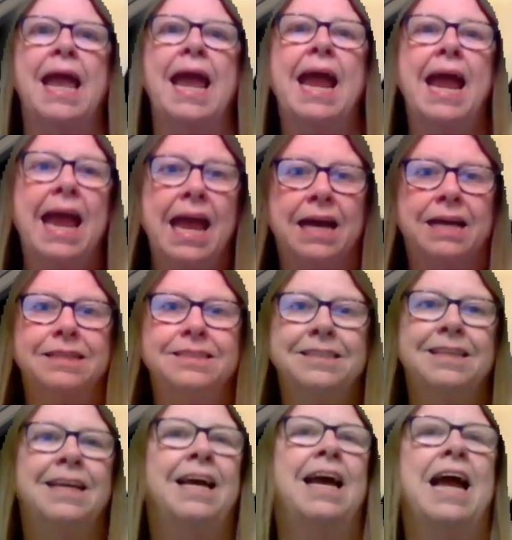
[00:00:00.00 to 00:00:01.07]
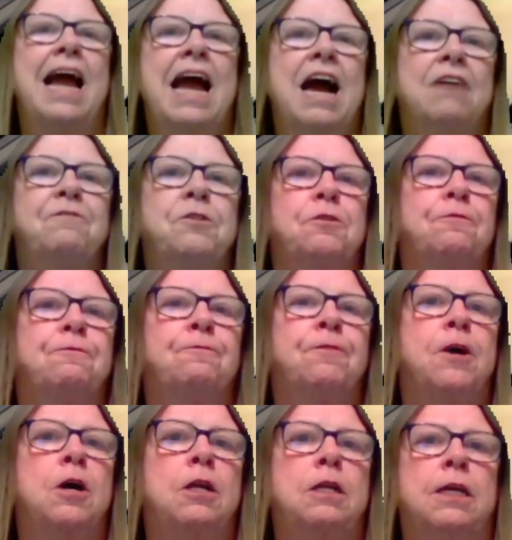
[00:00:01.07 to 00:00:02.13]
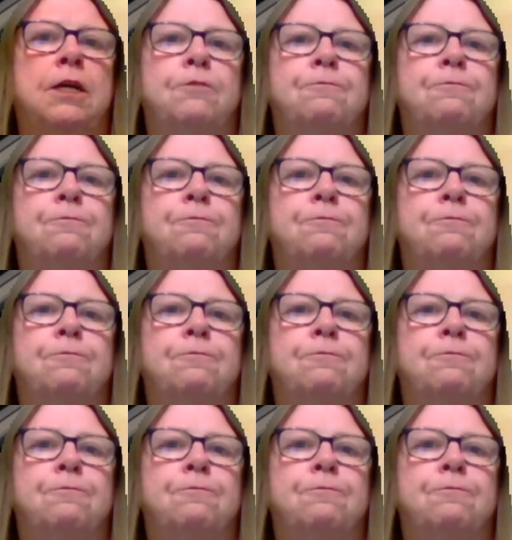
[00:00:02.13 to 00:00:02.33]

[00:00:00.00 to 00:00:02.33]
And after falling